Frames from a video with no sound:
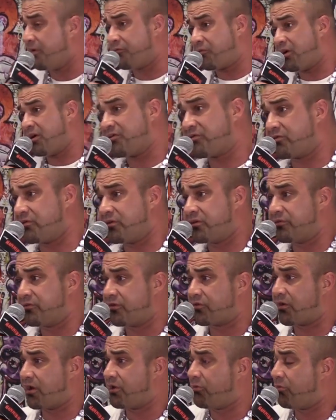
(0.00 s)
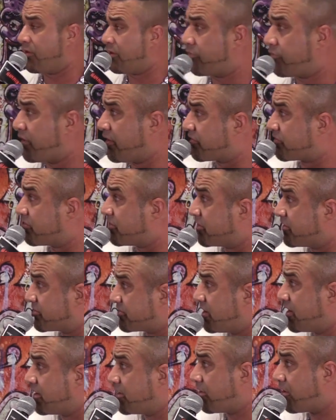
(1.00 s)
wrestling, the great one of wrestling is
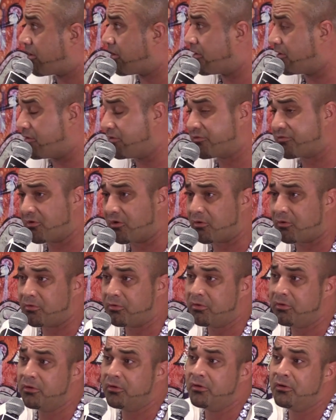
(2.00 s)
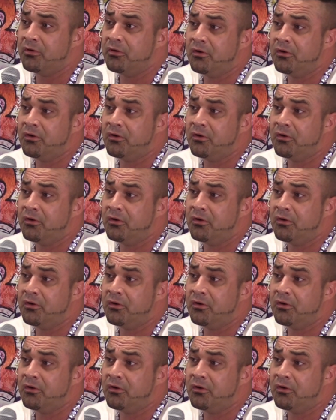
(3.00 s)
Teddy Hart, so.